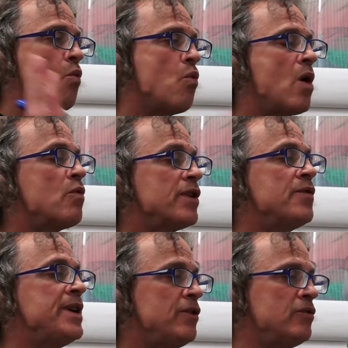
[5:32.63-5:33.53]
What we're
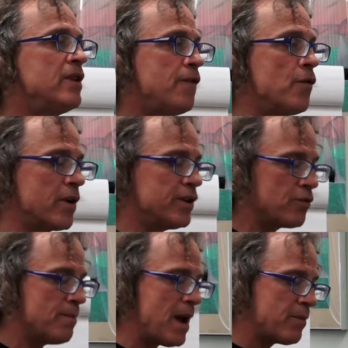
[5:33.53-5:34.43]
going to look for is,
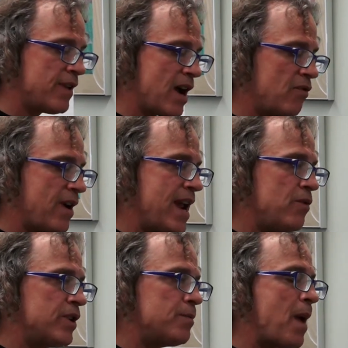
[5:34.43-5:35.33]
remember, that
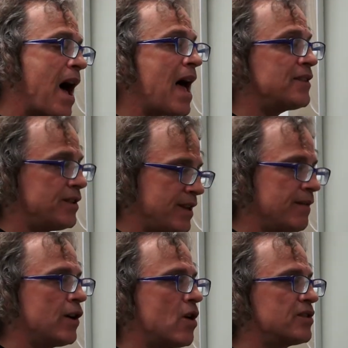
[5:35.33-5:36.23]
leg was
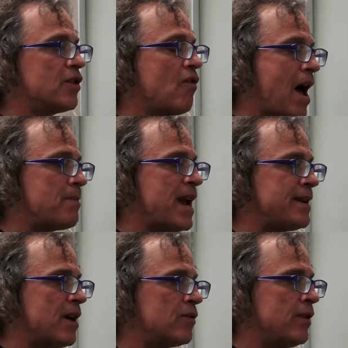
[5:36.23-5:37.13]
positive. It causes a lot of
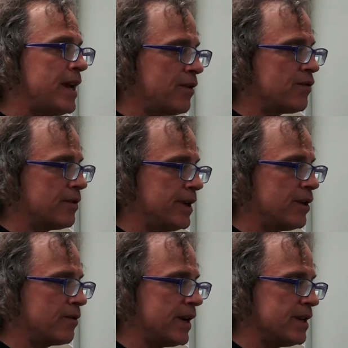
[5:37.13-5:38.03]
pain down the leg at 30
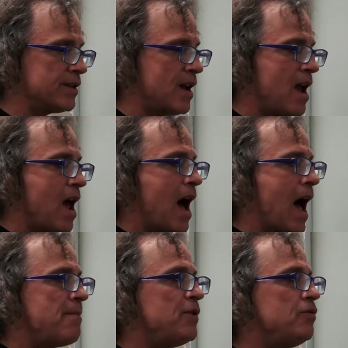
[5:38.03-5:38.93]
degrees.
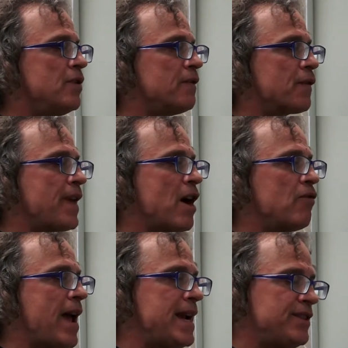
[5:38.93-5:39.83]
I'm going to look for
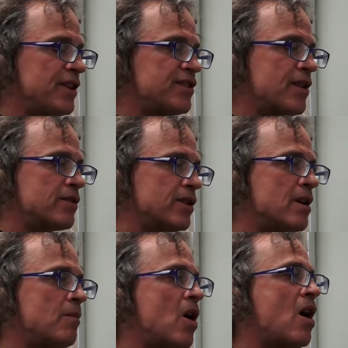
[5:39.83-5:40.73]
that leg to start to
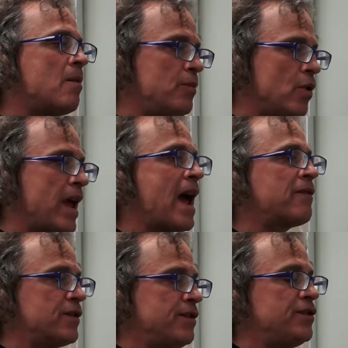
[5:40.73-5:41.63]
come up
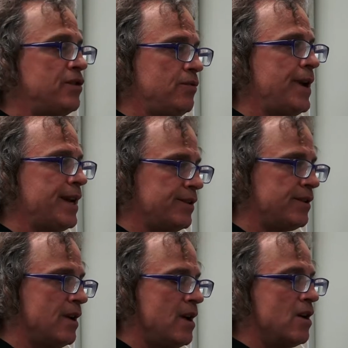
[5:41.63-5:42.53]
after the 2
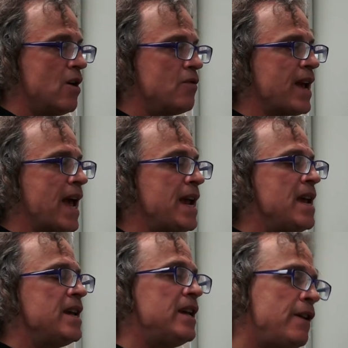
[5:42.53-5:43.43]
weeks.
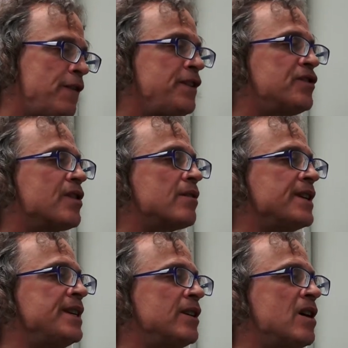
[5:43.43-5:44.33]
Okay? If it's
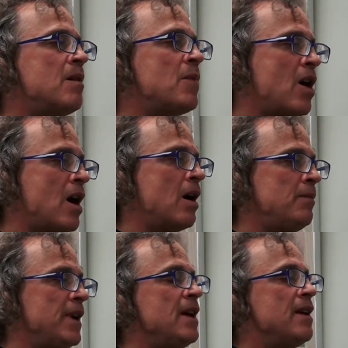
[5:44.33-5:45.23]
starting to come up,